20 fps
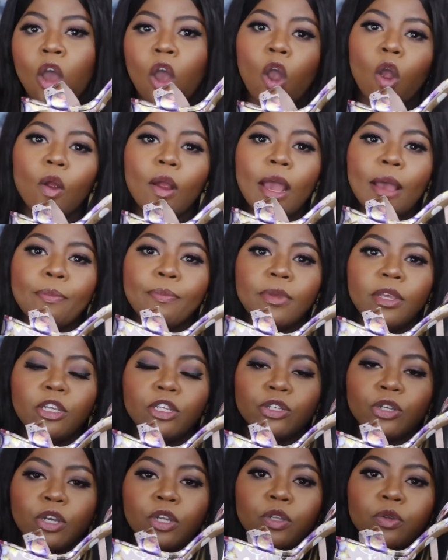RIP
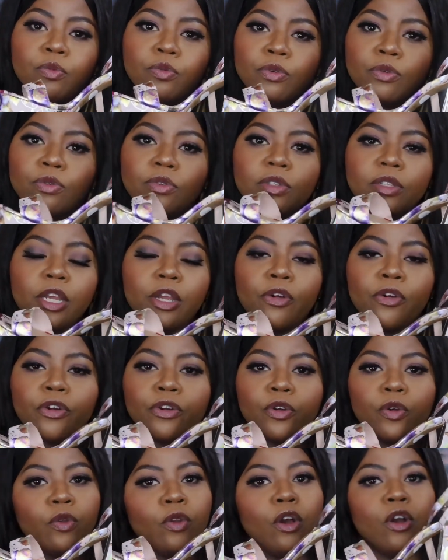Charlotte Russe. They are
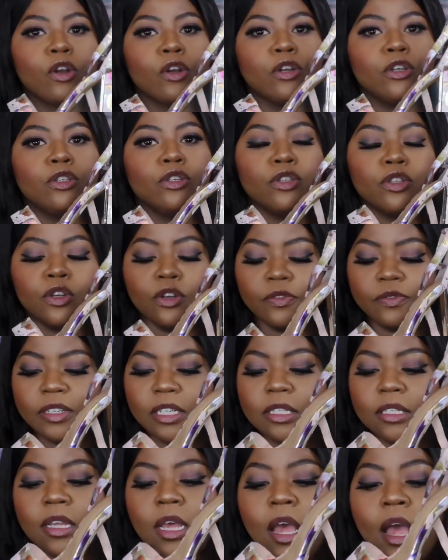no longer in
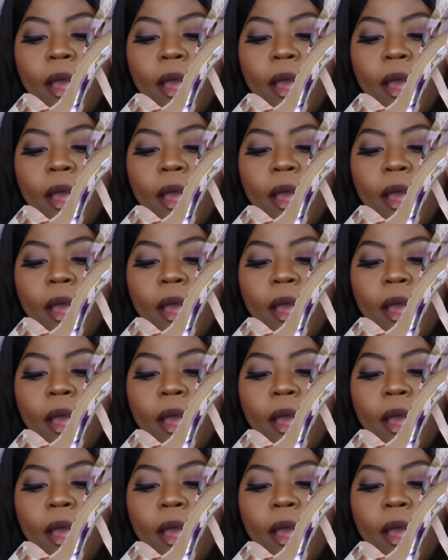service.